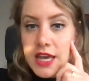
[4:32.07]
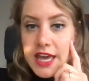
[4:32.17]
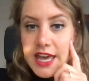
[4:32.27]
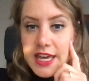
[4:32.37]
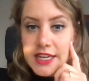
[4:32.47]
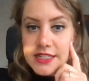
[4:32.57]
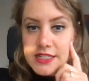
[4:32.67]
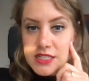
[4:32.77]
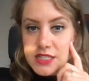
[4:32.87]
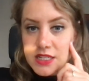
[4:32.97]
and
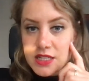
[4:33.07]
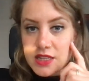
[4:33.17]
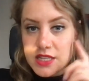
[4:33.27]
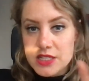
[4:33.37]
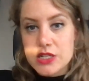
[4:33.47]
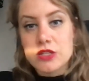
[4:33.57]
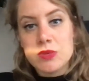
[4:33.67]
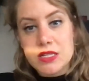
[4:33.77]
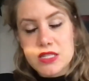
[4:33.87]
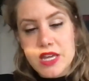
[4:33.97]
this just
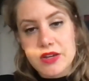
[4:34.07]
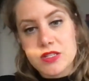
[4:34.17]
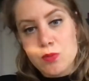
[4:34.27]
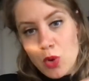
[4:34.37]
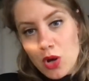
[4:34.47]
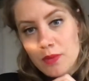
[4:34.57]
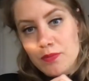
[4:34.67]
means there is more